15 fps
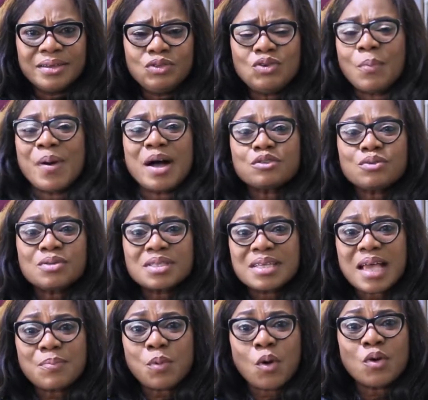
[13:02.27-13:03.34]
You are bound to
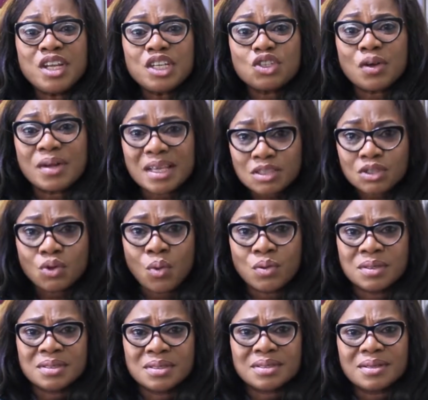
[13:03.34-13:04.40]
step each other's
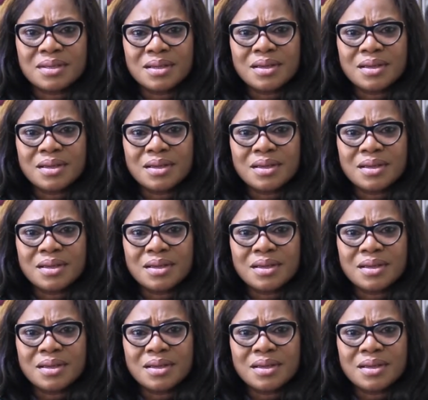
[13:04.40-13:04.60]
toes.